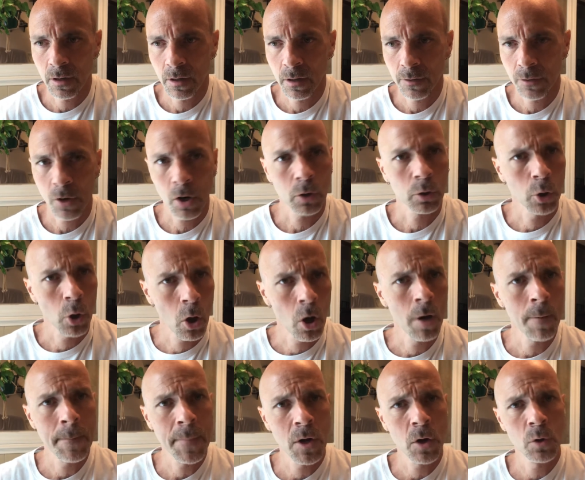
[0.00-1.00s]
our long
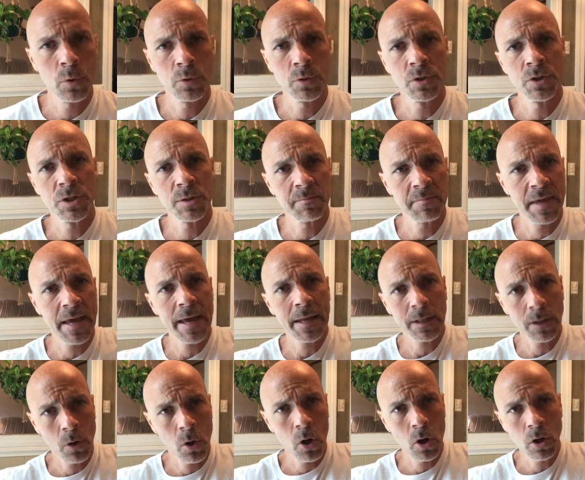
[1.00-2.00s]
bones get
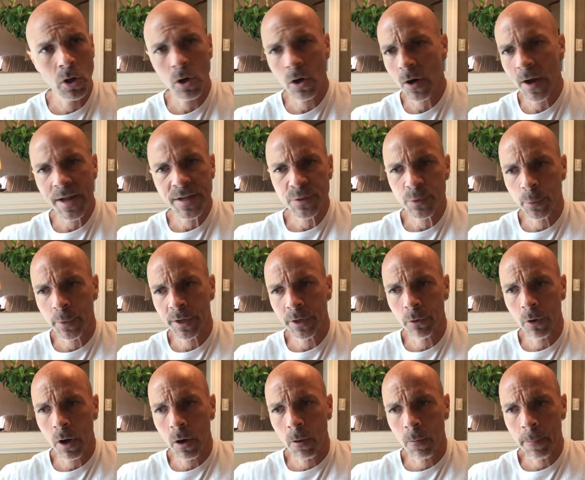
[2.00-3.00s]
longer as we
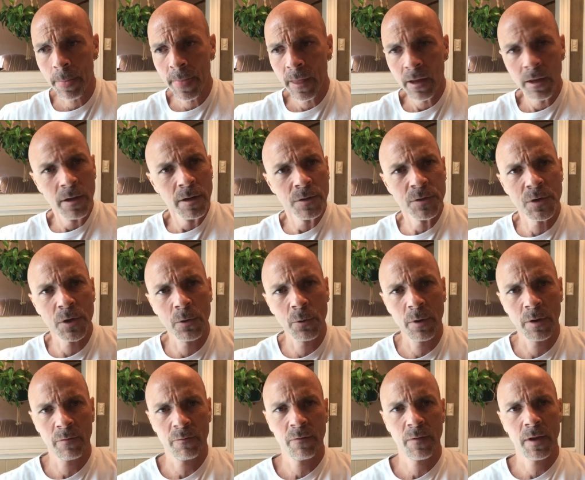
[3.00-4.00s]
grow. So
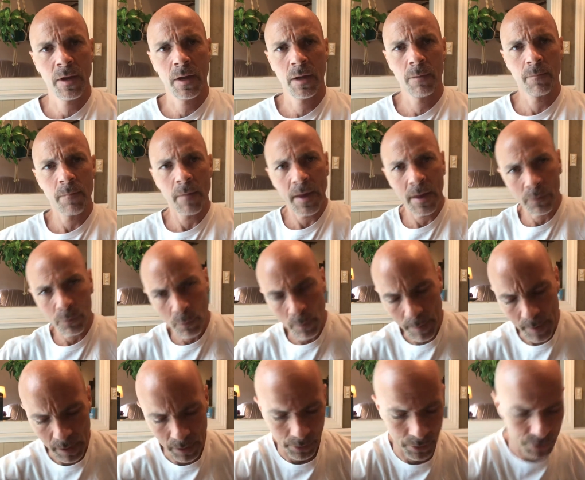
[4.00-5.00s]
if a
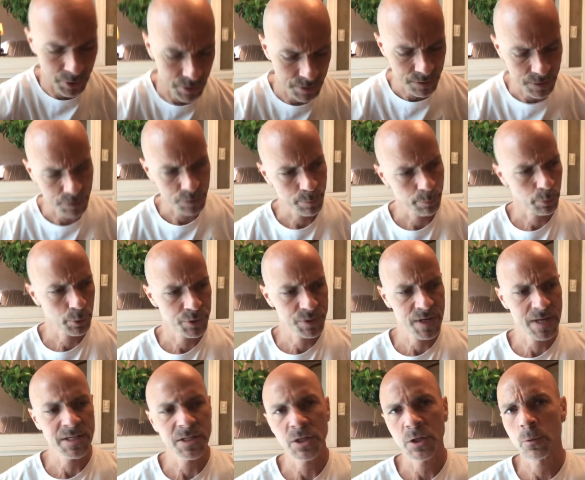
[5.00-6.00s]
anthropologist is
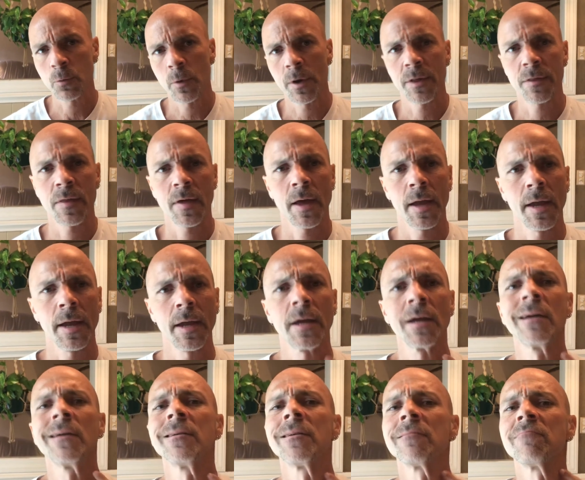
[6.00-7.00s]
presented with a
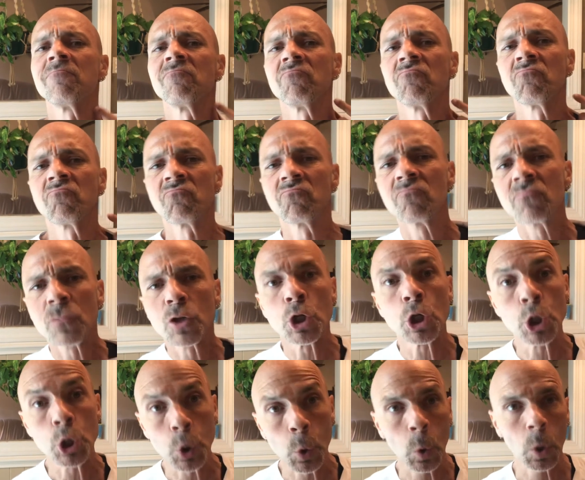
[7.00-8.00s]

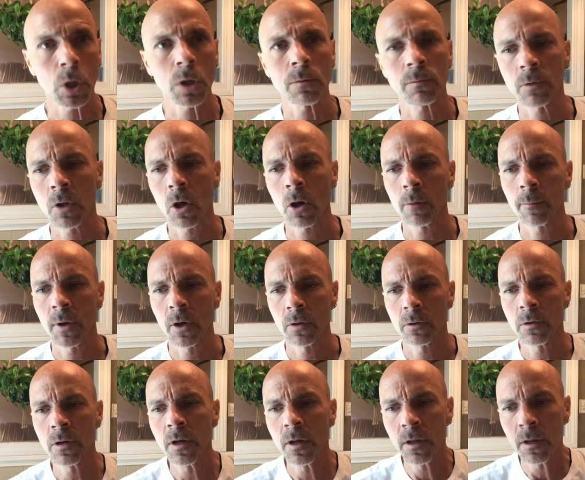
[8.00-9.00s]
short long bone,
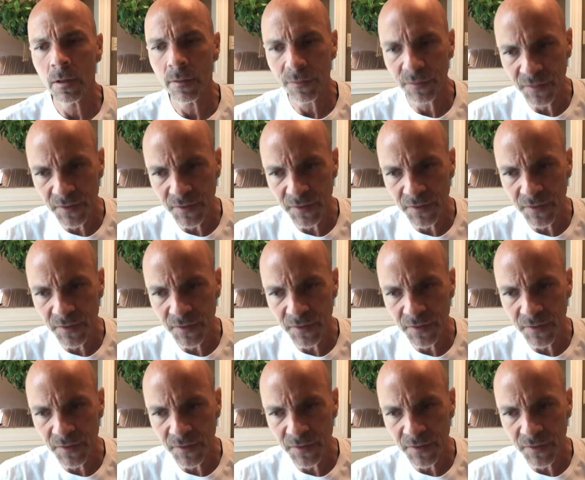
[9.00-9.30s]
the